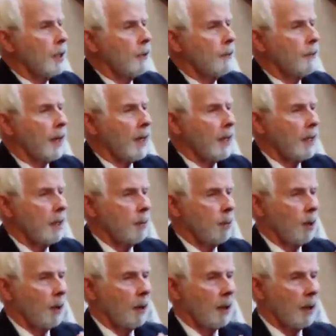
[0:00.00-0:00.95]

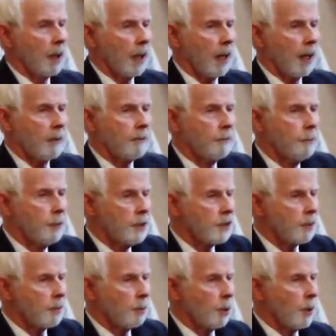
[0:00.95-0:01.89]
available and
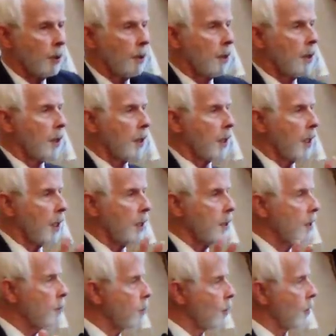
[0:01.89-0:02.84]
visible
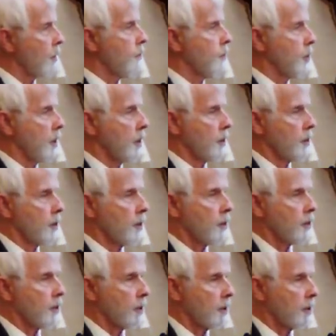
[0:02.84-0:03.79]
in the book of
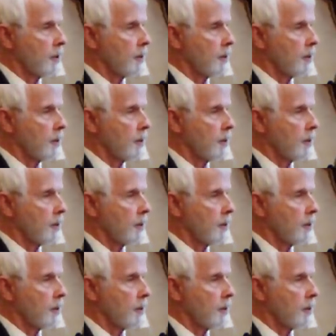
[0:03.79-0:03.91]
Genesis.